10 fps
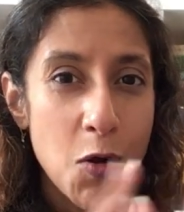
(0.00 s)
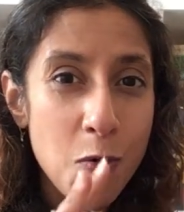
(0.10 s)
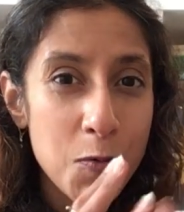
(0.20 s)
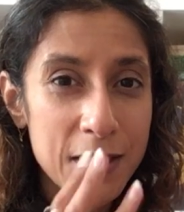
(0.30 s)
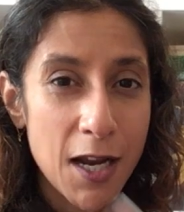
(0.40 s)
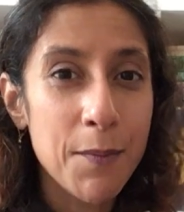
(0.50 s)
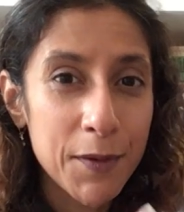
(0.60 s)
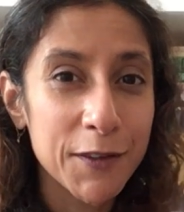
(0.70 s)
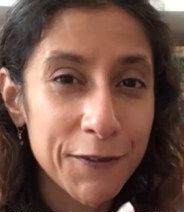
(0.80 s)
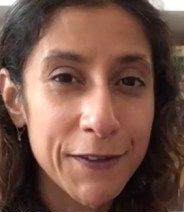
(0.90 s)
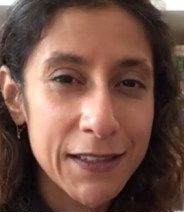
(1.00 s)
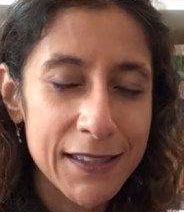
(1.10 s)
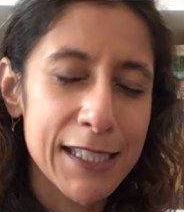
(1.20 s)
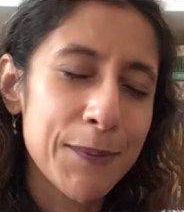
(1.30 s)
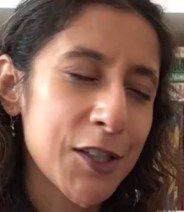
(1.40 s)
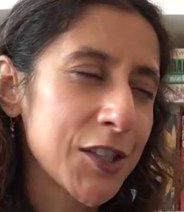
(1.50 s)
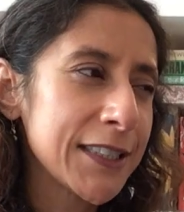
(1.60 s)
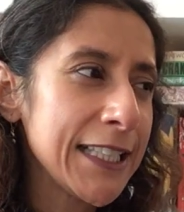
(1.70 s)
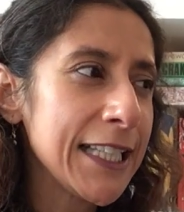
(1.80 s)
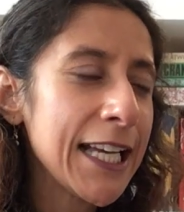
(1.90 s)
autumnal feel
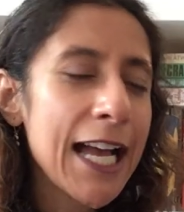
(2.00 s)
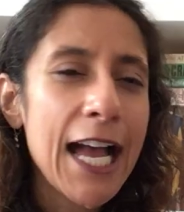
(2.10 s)
especially.